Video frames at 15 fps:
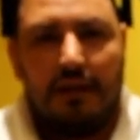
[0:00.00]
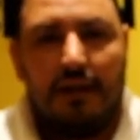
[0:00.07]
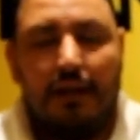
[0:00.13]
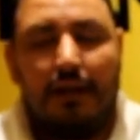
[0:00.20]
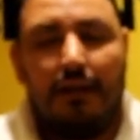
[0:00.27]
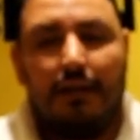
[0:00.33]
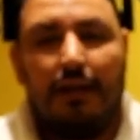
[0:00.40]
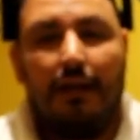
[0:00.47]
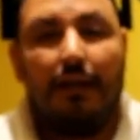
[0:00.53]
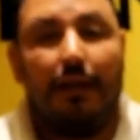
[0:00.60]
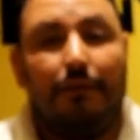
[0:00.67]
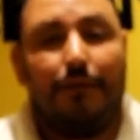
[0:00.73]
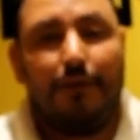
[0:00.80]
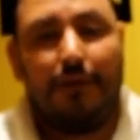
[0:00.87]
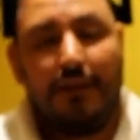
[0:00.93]
And then
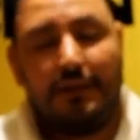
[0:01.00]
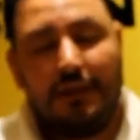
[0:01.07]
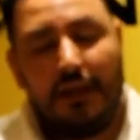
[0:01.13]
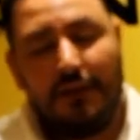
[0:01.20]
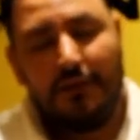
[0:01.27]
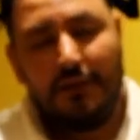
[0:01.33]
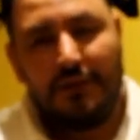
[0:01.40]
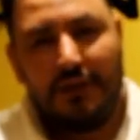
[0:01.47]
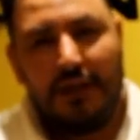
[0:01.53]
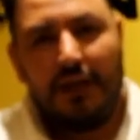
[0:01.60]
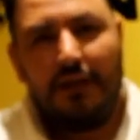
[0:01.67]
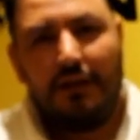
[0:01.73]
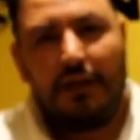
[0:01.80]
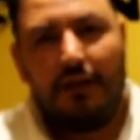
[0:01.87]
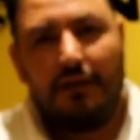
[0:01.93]
if you decide to
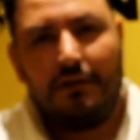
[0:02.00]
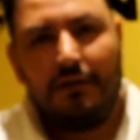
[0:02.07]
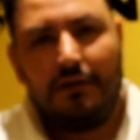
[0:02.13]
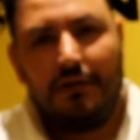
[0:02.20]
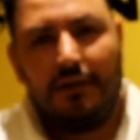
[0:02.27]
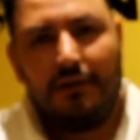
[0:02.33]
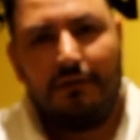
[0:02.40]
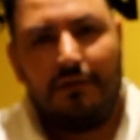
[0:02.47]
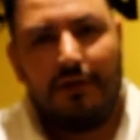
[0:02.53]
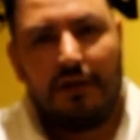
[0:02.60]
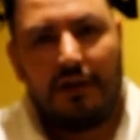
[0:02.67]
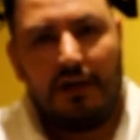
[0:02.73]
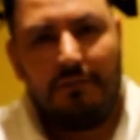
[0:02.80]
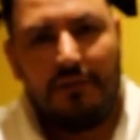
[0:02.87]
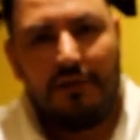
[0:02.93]
stay in Algodones for
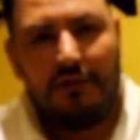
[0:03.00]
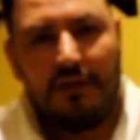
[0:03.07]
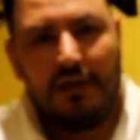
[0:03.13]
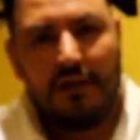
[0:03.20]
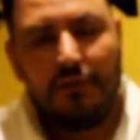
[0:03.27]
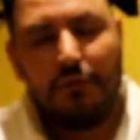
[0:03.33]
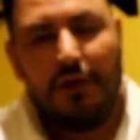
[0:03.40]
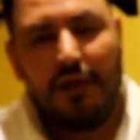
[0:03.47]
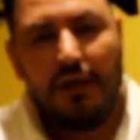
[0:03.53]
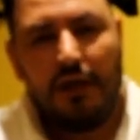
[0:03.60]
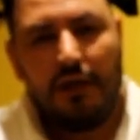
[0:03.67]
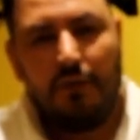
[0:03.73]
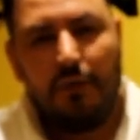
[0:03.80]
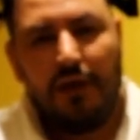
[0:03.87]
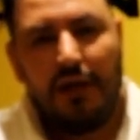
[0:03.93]
a couple of days,
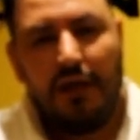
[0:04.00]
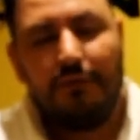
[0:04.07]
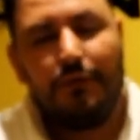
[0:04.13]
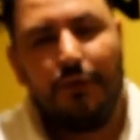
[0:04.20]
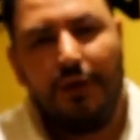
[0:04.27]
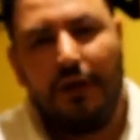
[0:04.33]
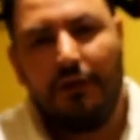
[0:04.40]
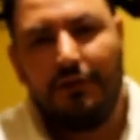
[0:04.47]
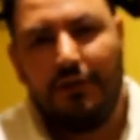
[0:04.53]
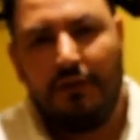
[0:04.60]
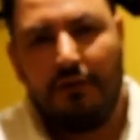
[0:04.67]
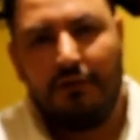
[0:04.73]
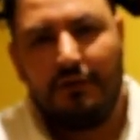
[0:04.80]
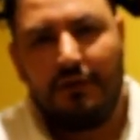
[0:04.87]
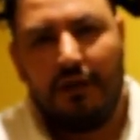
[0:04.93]
we have three
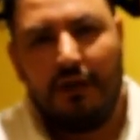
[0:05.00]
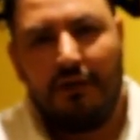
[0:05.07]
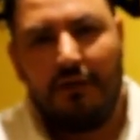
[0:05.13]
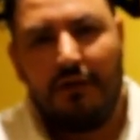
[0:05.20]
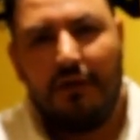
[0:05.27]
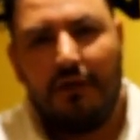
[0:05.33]
hotels now.